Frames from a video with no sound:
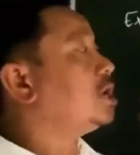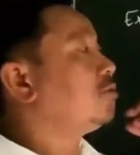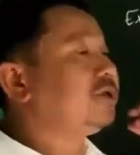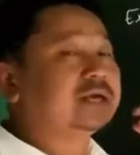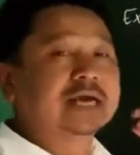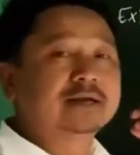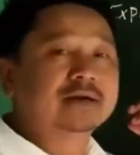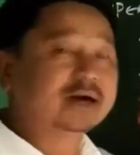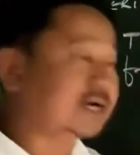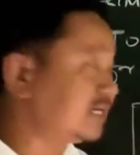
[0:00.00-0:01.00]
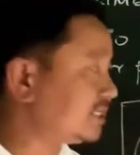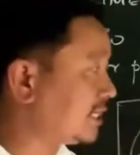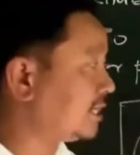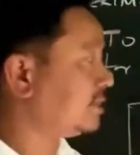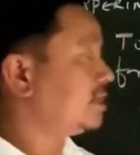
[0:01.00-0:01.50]
we can
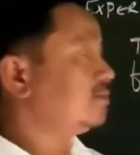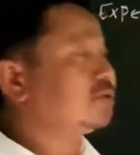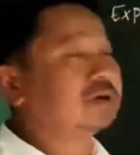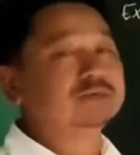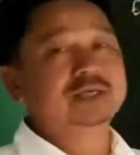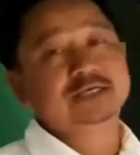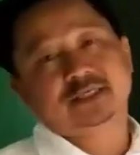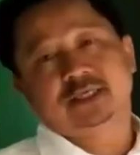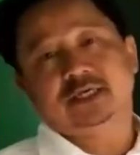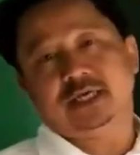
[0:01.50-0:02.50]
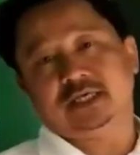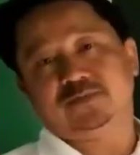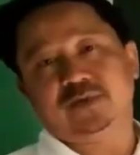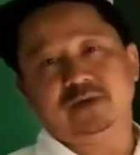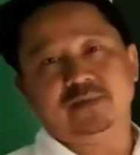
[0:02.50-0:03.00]
understand from this
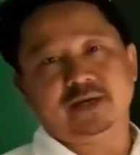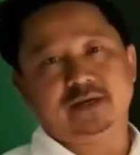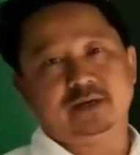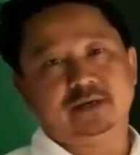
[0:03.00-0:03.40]
experiment.